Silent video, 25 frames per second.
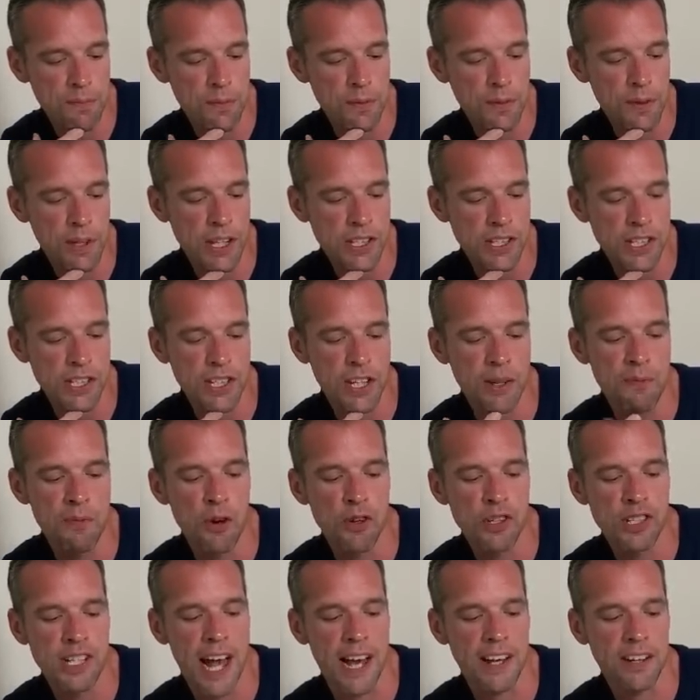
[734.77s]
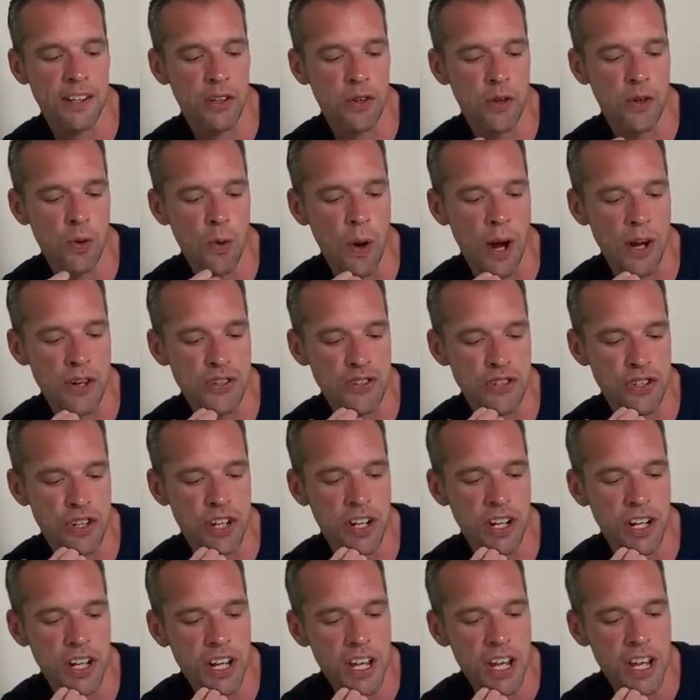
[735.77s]
This is a more technical
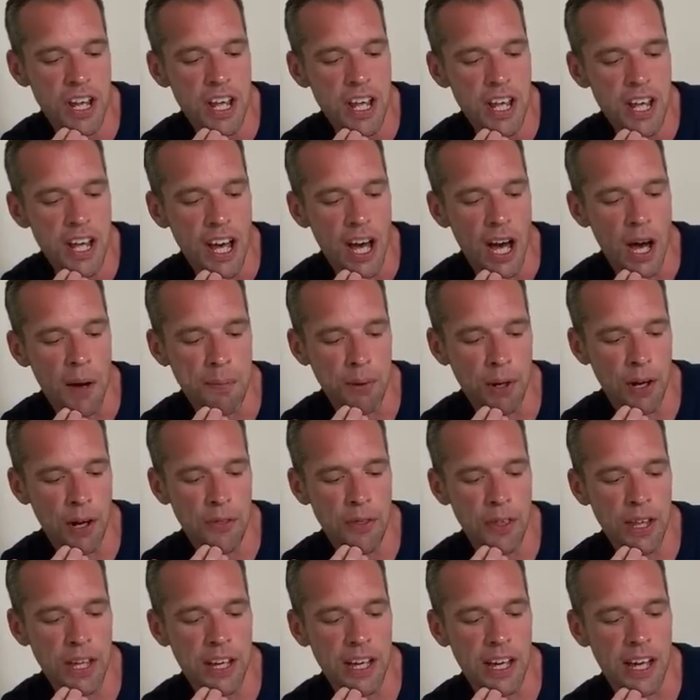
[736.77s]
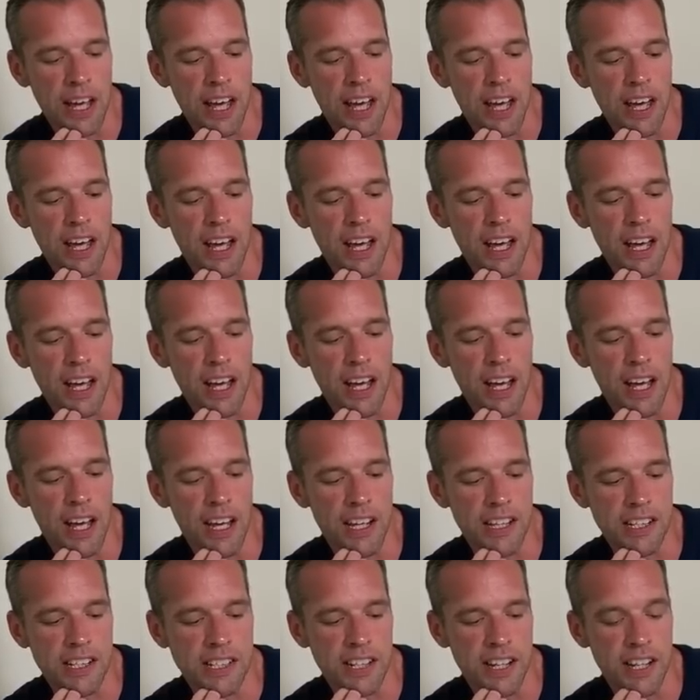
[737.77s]
question, but I think
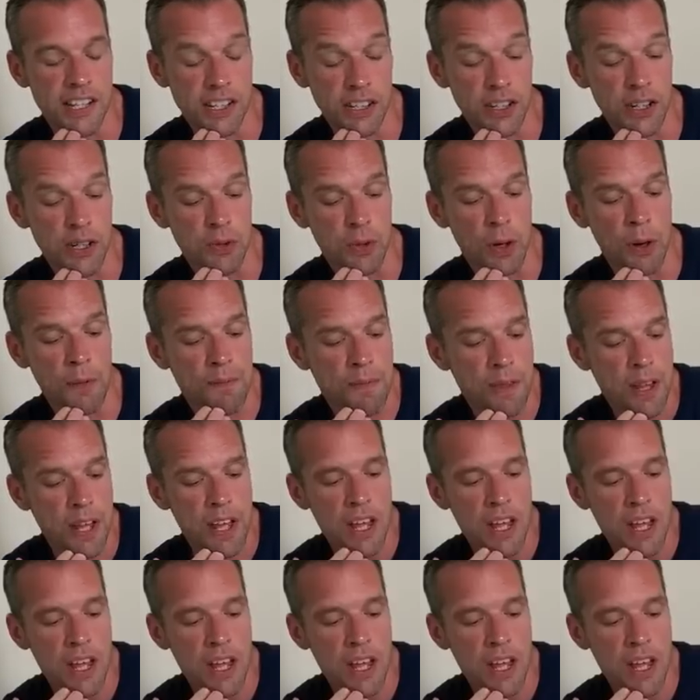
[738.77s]
it's a good one.